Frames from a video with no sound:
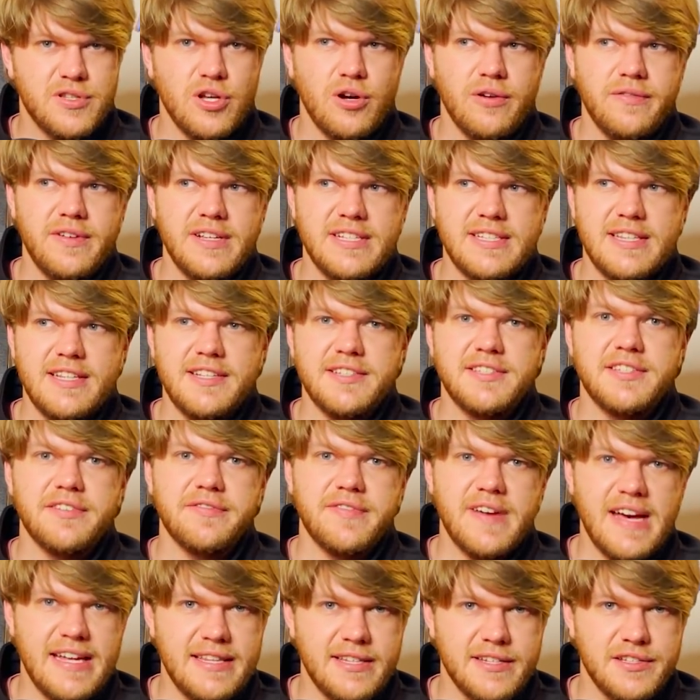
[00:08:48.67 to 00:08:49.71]
So obviously
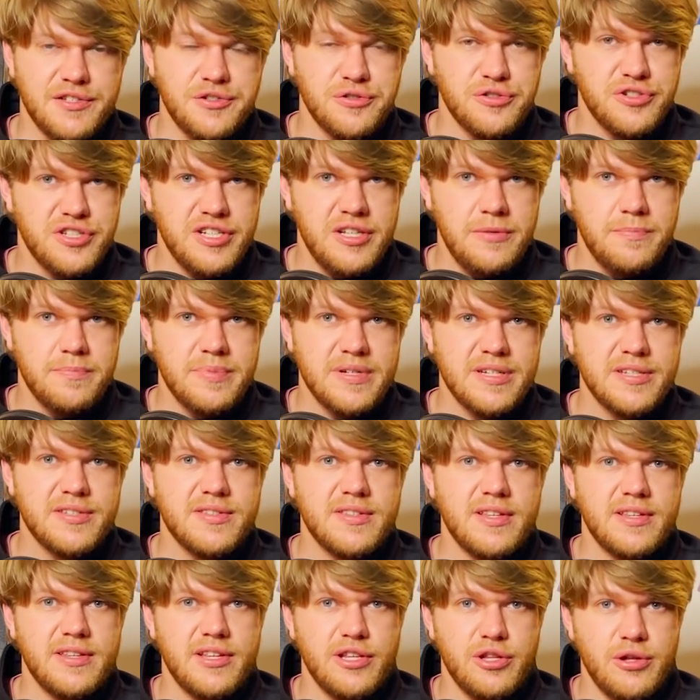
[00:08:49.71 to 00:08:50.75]
Savannah is your
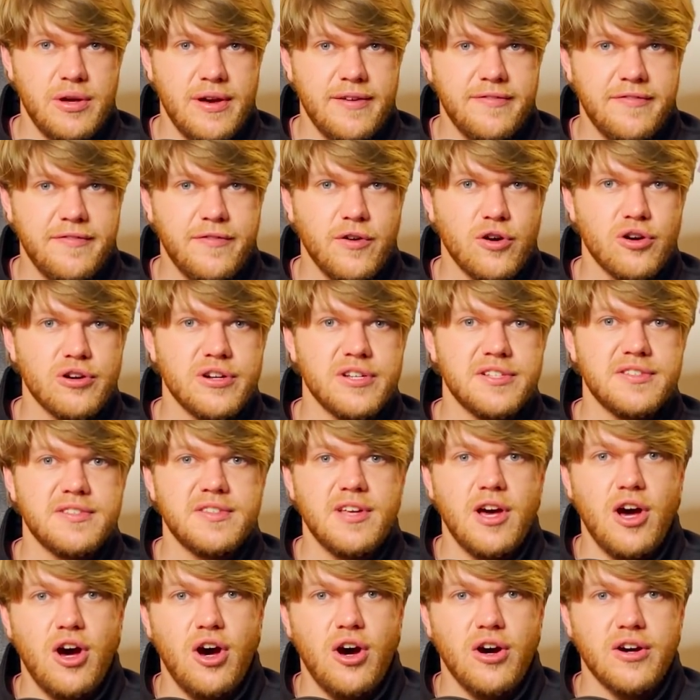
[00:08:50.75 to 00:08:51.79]
cheapest, and then you have
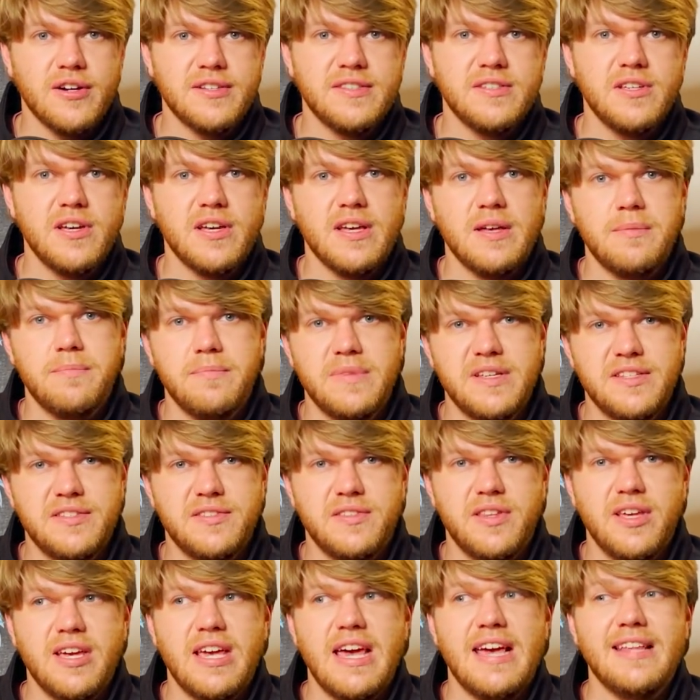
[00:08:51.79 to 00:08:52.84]
Forest, Arctic,
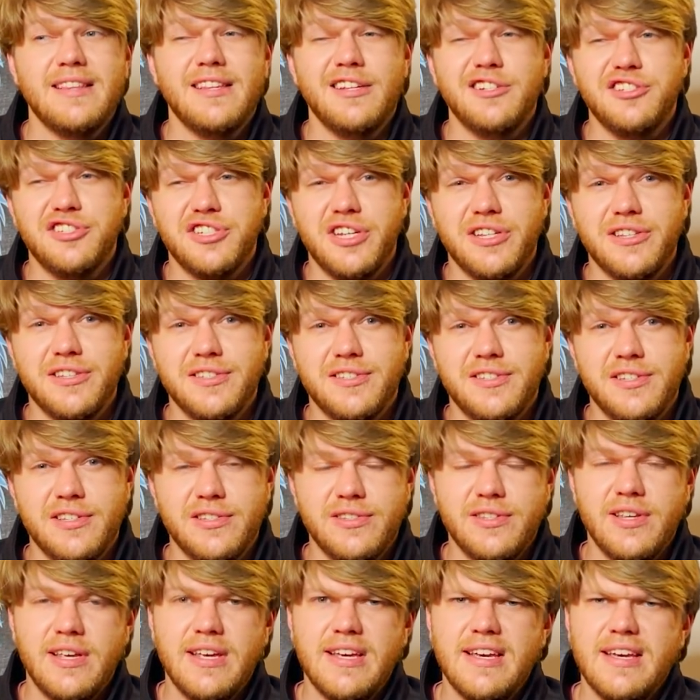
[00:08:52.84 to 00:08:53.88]
Mystic, and then
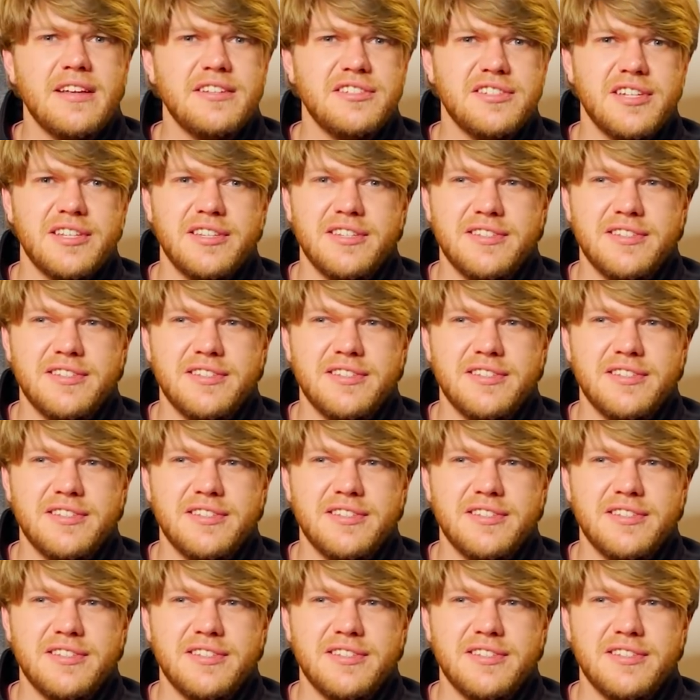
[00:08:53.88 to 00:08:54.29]
Genesis. I think